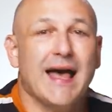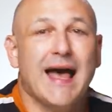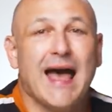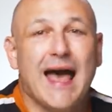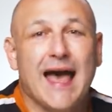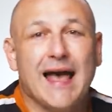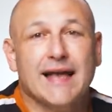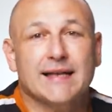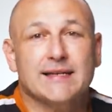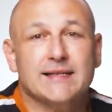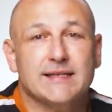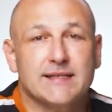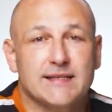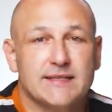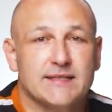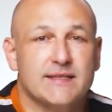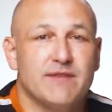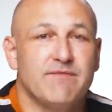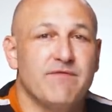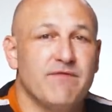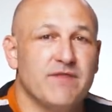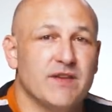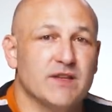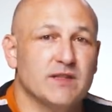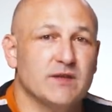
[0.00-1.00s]
and it's
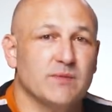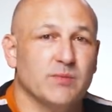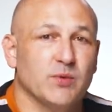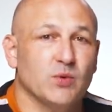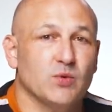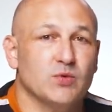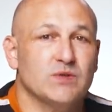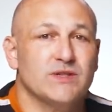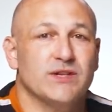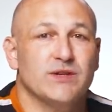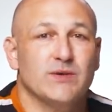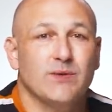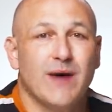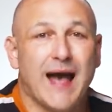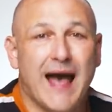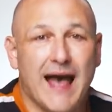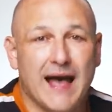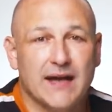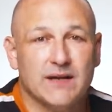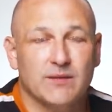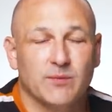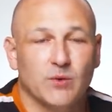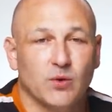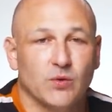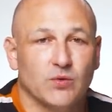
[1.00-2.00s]
invisible to
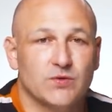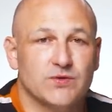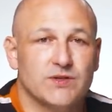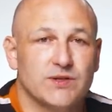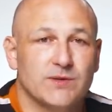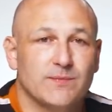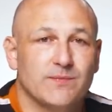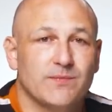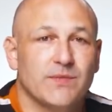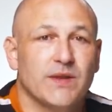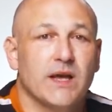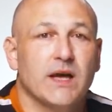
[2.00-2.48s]
animals.